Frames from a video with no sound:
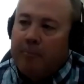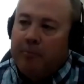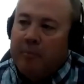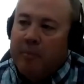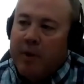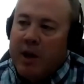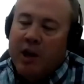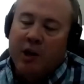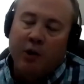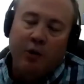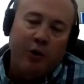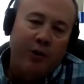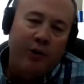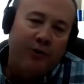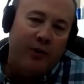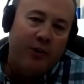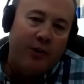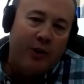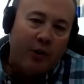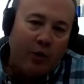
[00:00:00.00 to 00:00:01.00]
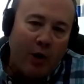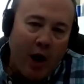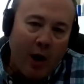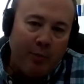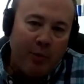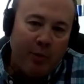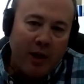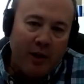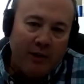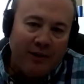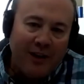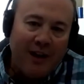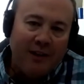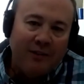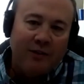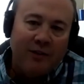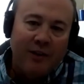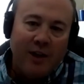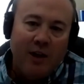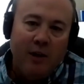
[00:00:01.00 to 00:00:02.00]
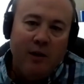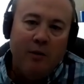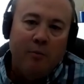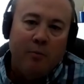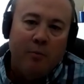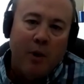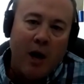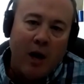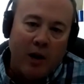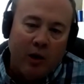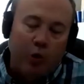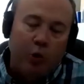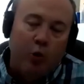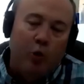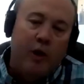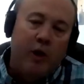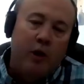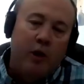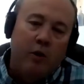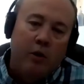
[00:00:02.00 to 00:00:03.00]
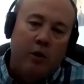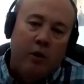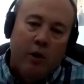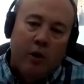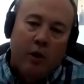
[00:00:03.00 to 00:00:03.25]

increasing the cropping intensity by including